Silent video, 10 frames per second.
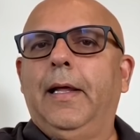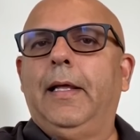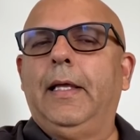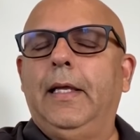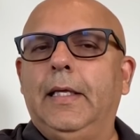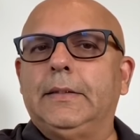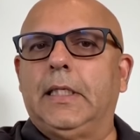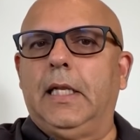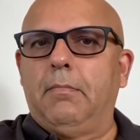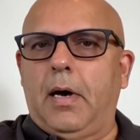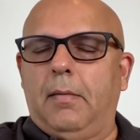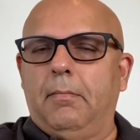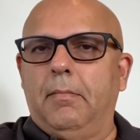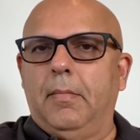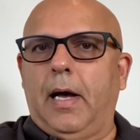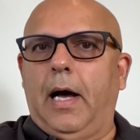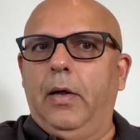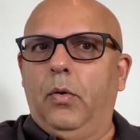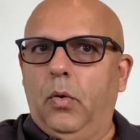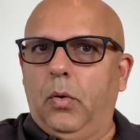he is an imam, I
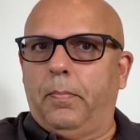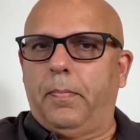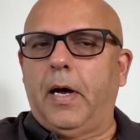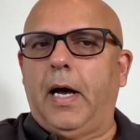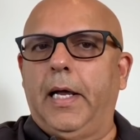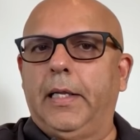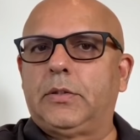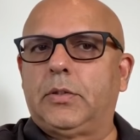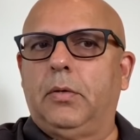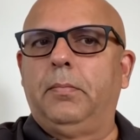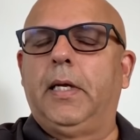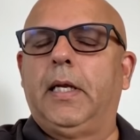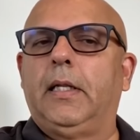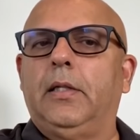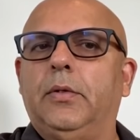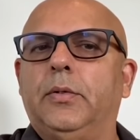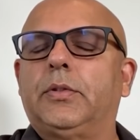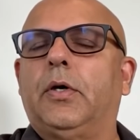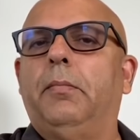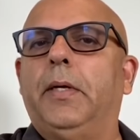hope I stop getting those
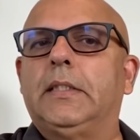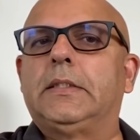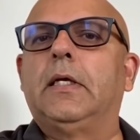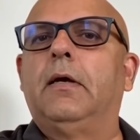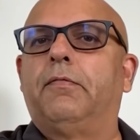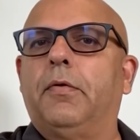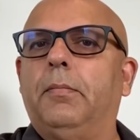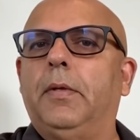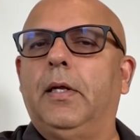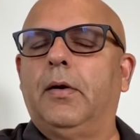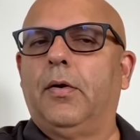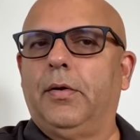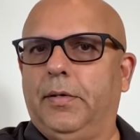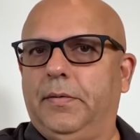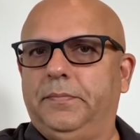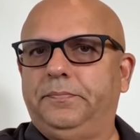comments from here on.